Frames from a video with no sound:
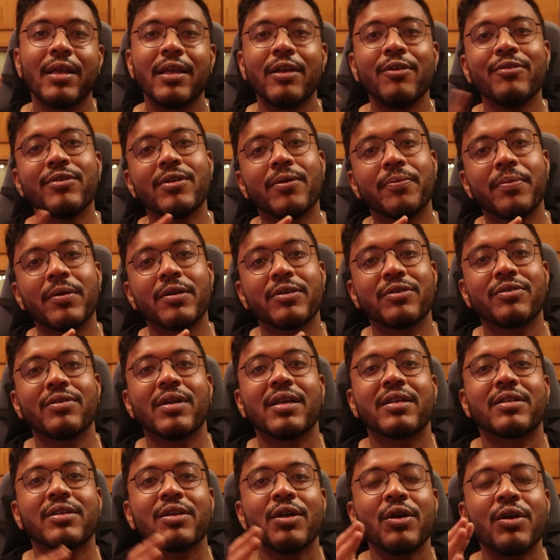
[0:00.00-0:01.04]
User
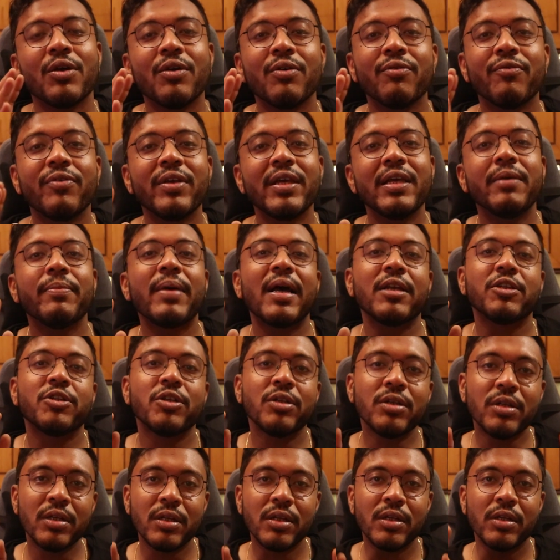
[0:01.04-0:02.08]
personas. We
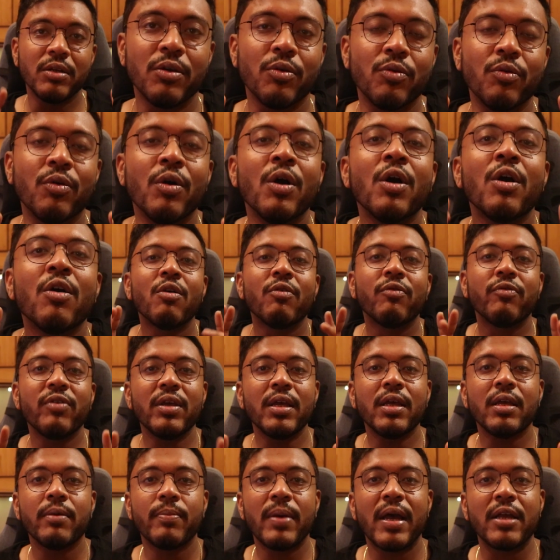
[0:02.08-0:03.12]
imagine you.
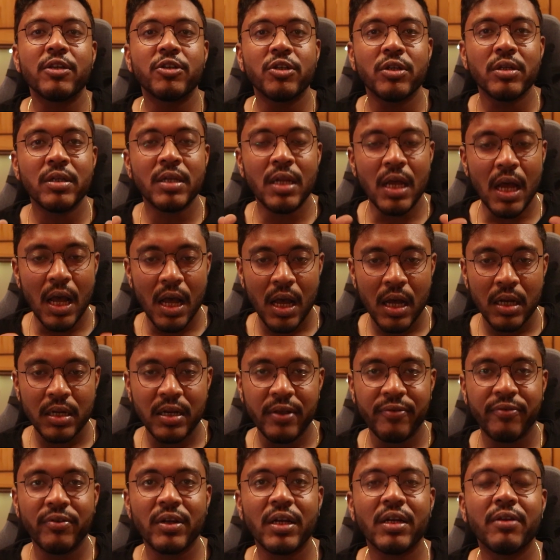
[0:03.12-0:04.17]
We imagine a
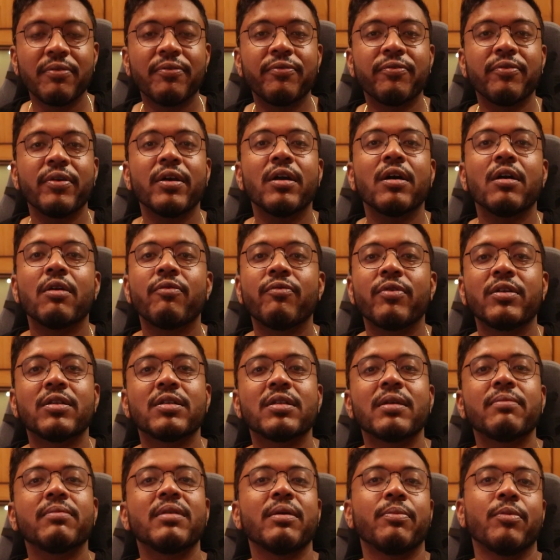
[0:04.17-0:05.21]
definitive figure with
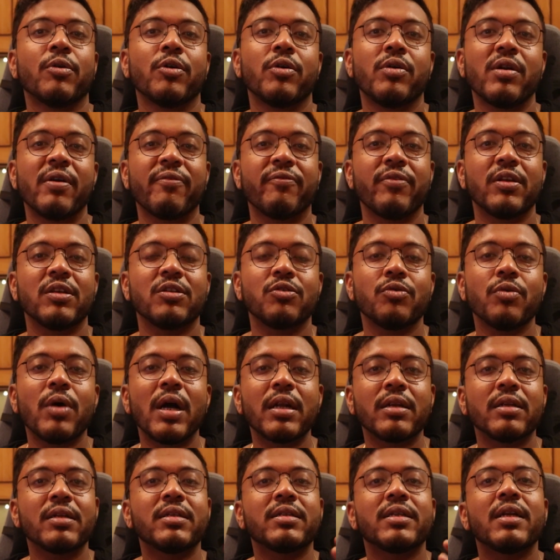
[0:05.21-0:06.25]
some demographics to
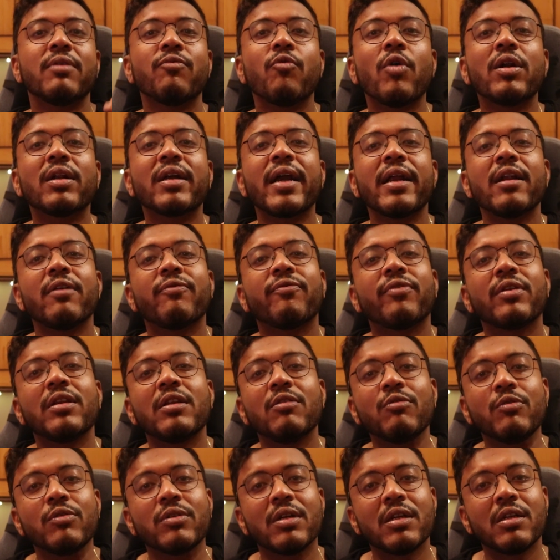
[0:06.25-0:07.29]
understand what kind of
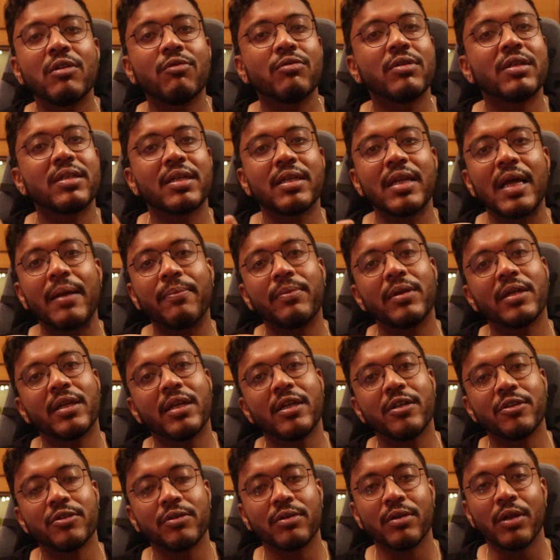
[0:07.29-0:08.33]
an user uses an
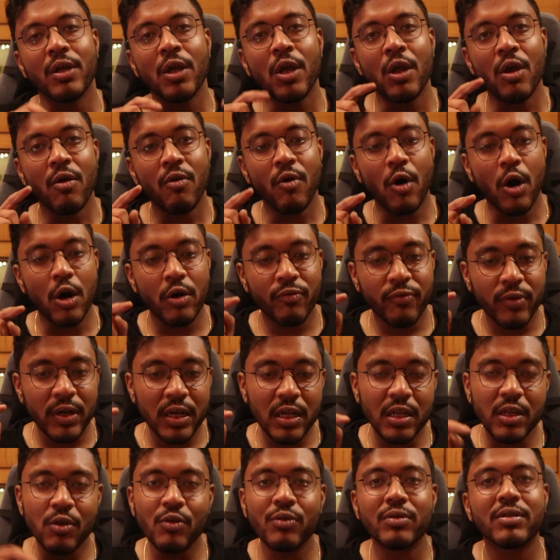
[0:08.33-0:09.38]
application or will
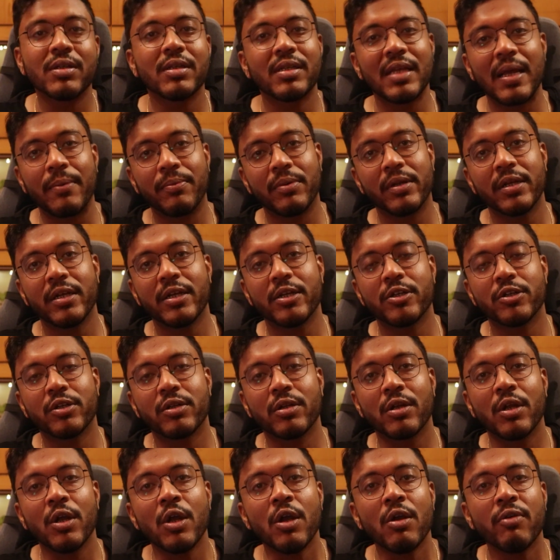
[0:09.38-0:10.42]
use this
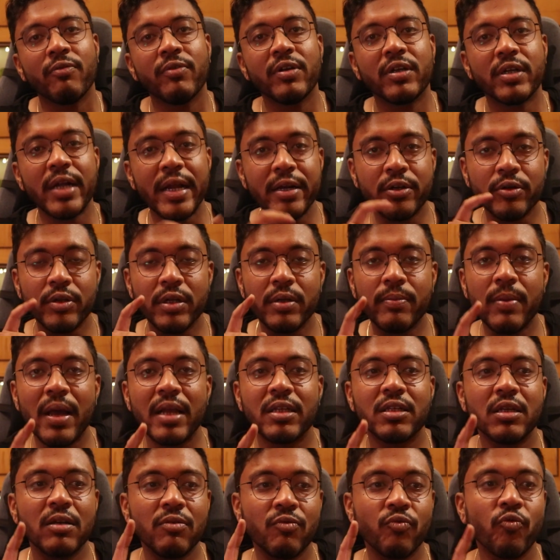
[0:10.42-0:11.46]
application. We try to
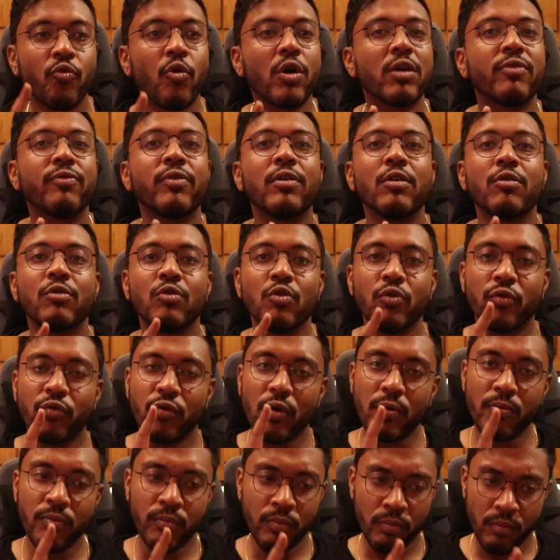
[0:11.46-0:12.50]
imagine what will you do
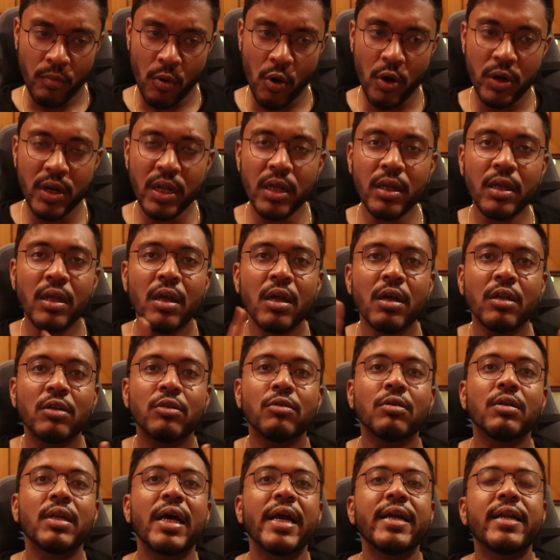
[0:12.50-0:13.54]
from morning
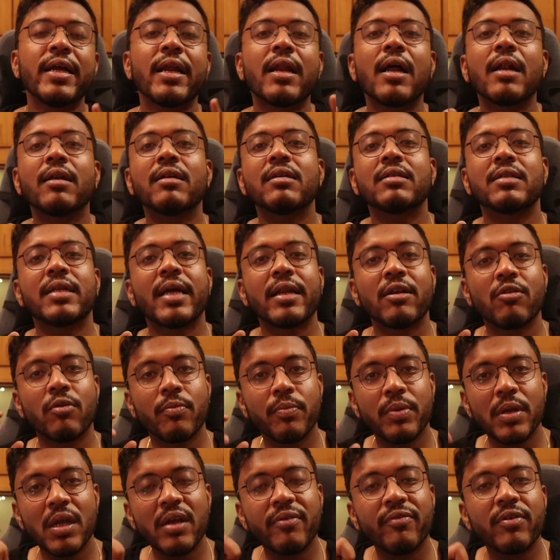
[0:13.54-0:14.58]
to night and understand your
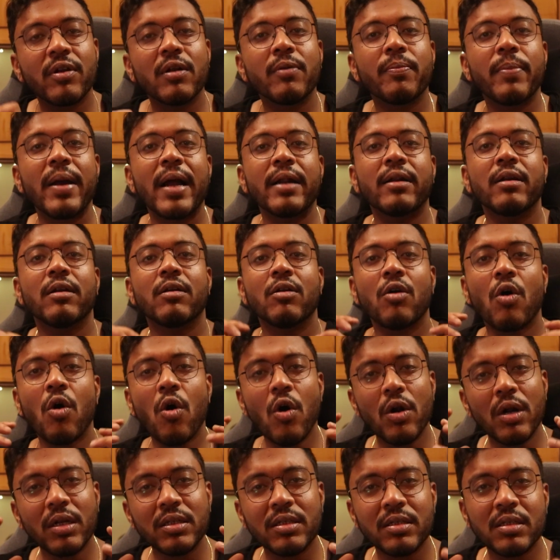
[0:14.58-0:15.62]
behavioral pattern,
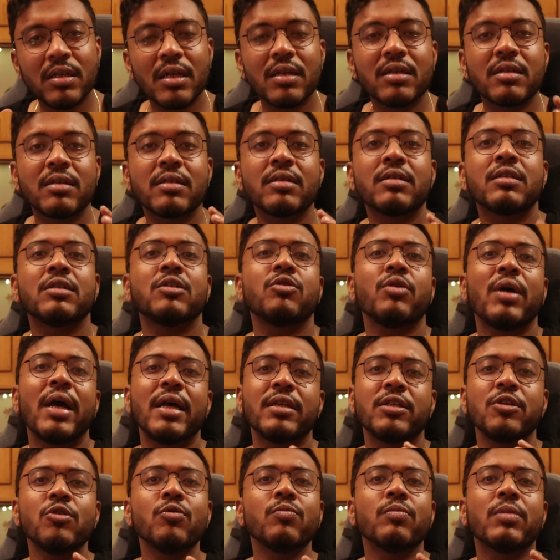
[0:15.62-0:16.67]
or just to
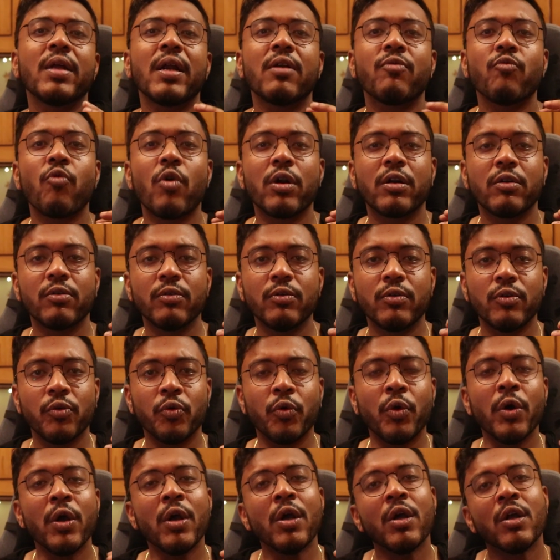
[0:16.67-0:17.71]
assume that what you
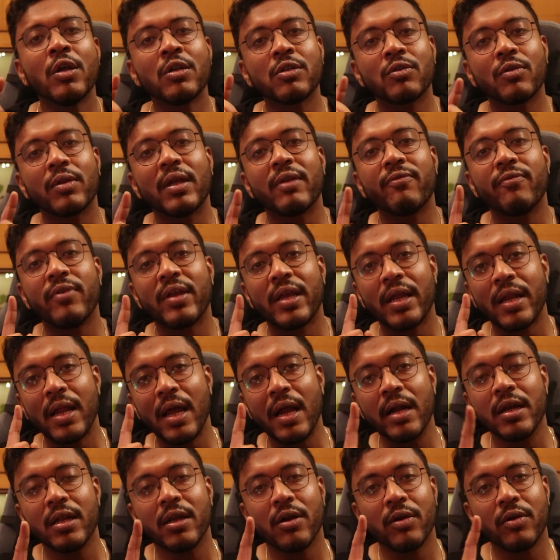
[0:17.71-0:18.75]
do so that we can
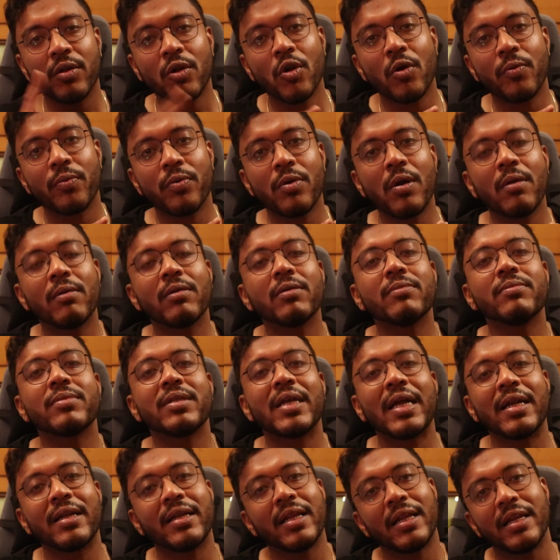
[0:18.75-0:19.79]
adhere your problems
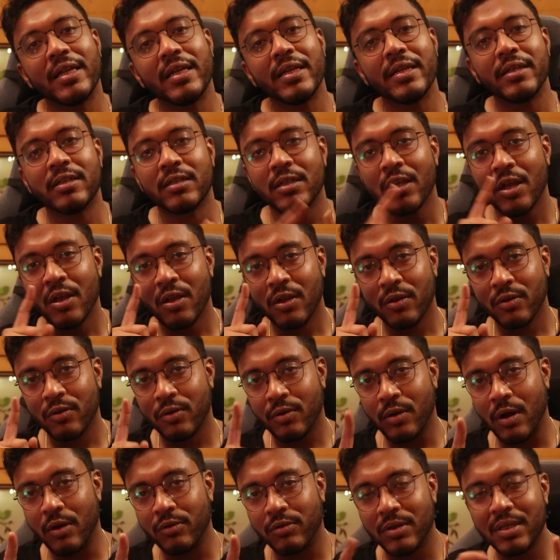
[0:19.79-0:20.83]
and daily needs
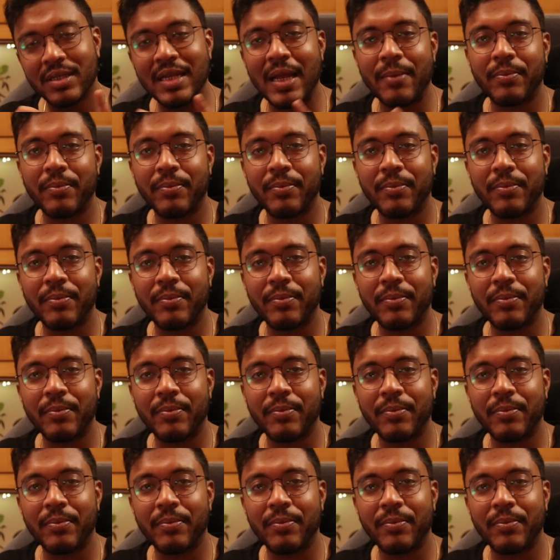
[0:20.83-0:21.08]
throughout this